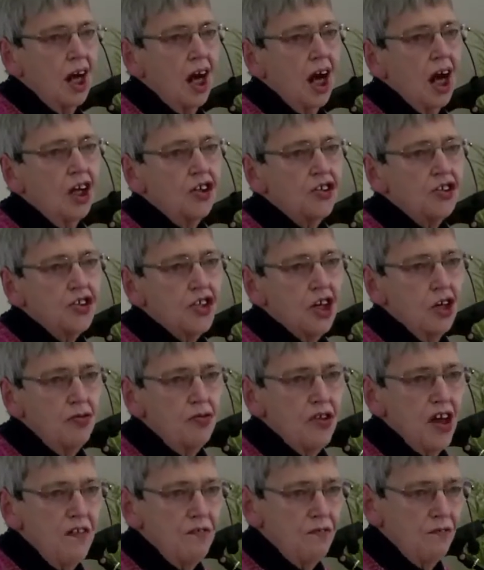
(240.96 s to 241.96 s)
and so
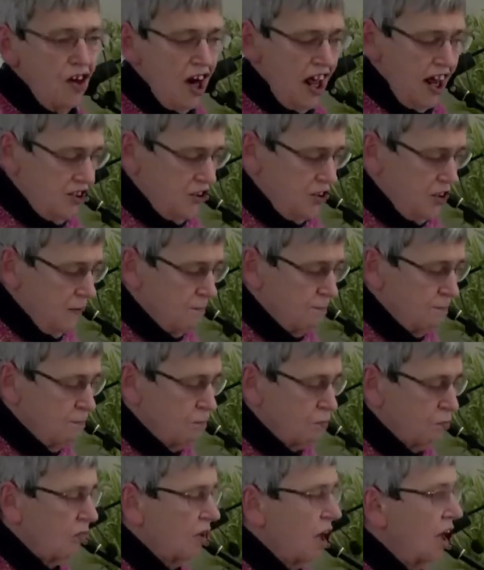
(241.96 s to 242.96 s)
they fled.
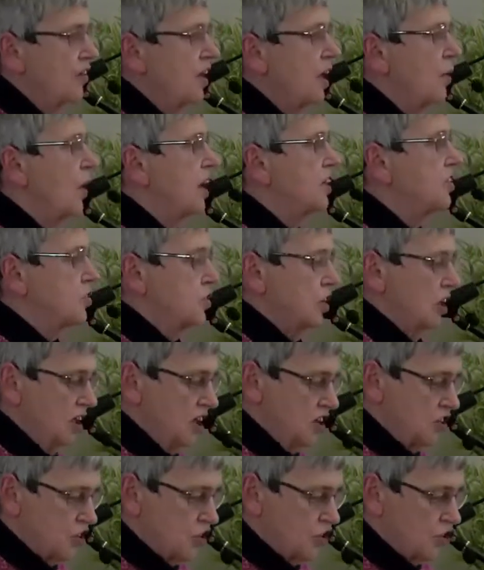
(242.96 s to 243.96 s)
And they went to
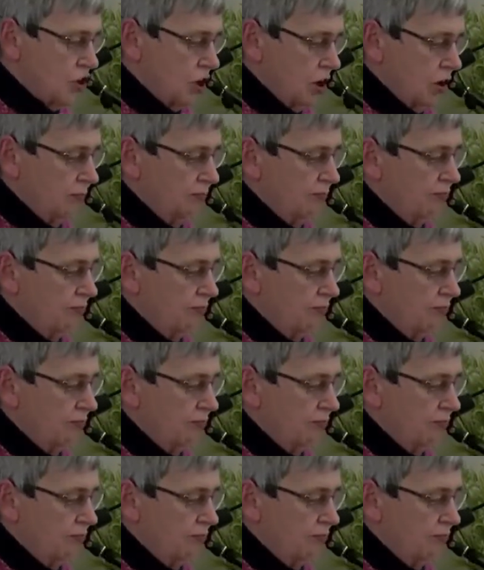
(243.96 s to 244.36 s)
Lystra,